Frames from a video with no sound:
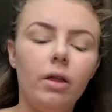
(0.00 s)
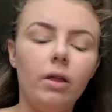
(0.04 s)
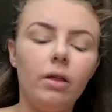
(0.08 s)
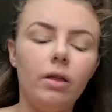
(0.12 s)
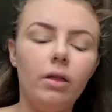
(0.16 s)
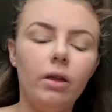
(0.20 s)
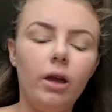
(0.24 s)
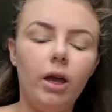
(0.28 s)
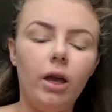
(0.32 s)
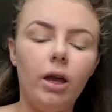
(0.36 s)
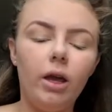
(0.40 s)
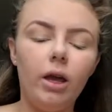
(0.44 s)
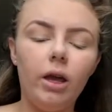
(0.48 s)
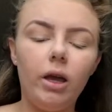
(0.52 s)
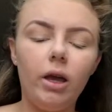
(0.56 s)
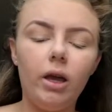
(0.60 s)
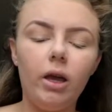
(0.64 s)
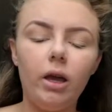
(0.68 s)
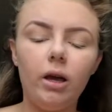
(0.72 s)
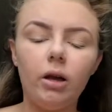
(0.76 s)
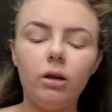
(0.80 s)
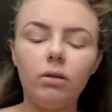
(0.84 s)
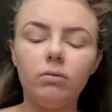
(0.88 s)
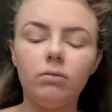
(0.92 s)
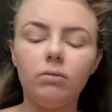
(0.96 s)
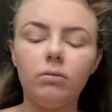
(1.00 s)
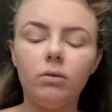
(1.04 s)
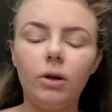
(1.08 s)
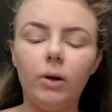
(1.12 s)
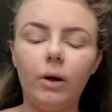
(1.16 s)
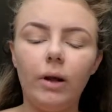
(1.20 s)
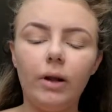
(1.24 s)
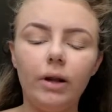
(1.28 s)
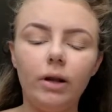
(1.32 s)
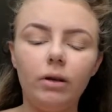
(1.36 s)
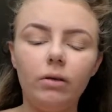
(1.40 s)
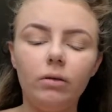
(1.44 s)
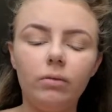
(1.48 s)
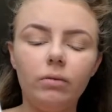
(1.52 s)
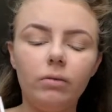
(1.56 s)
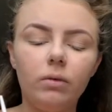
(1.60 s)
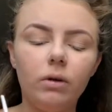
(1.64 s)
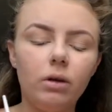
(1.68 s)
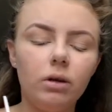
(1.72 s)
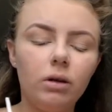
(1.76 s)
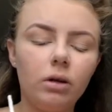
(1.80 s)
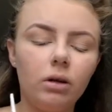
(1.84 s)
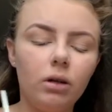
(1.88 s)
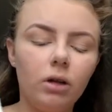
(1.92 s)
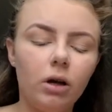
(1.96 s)
the... No, I don't.
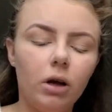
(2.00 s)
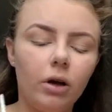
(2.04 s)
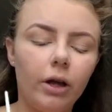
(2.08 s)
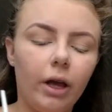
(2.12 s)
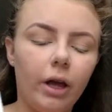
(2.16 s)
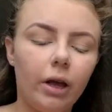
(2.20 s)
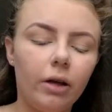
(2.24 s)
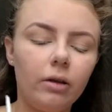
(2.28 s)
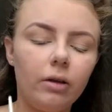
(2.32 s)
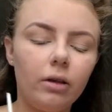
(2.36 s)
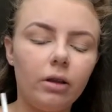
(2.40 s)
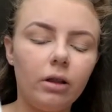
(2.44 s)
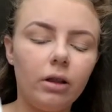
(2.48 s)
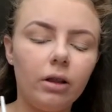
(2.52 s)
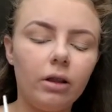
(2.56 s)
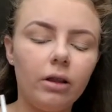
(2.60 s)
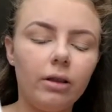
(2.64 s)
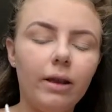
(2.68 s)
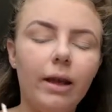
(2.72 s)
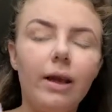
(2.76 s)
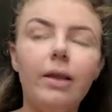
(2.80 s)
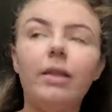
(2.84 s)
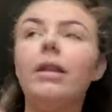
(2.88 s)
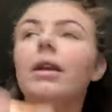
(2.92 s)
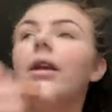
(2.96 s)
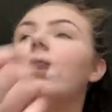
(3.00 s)
Oh, yeah. Take the